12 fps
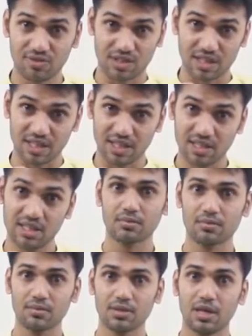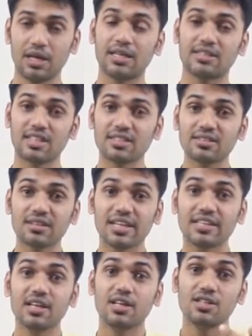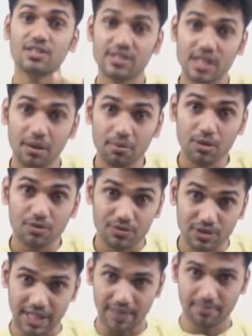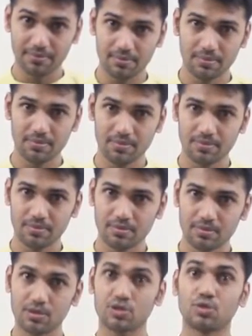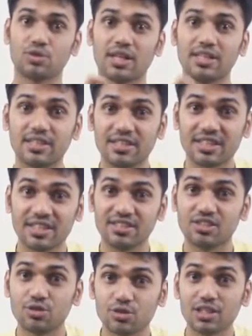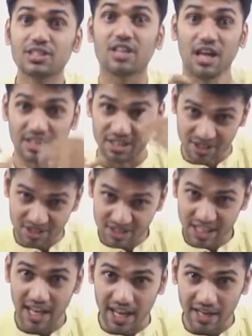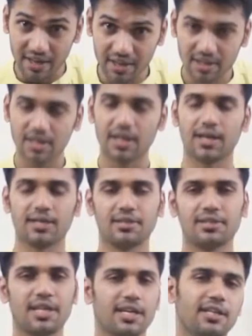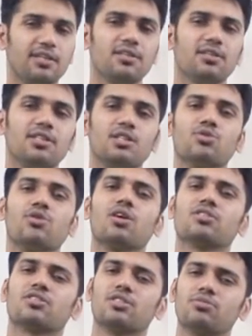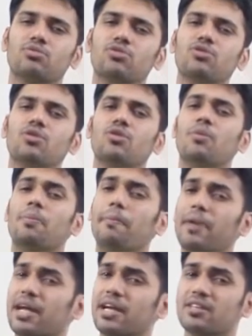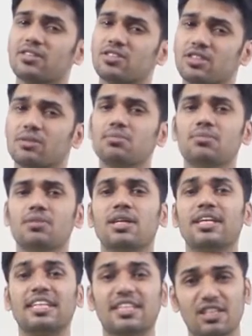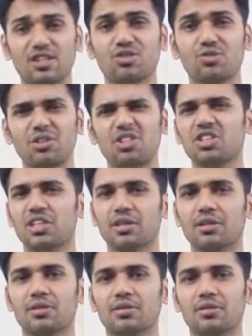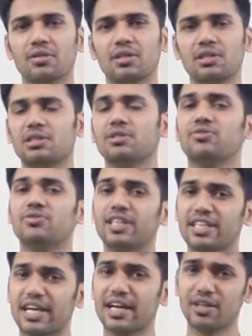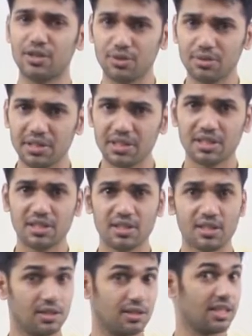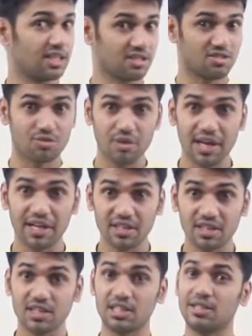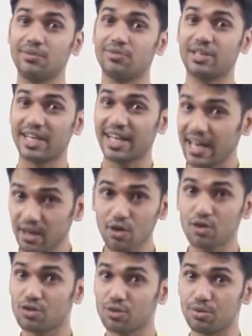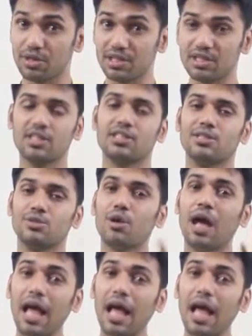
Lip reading: and translate some of them so that the students understand, and then you ask them to make some English question. If they can do it, that's great. If they cannot do it, you help them.